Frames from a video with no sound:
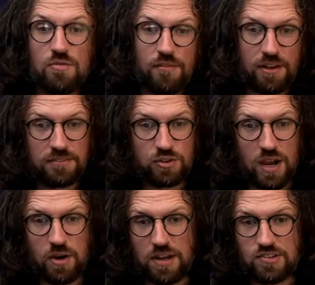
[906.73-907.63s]
Rafael,
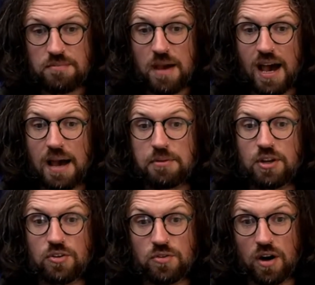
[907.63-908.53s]
great question. I'm
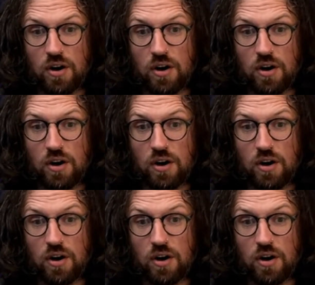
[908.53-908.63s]
going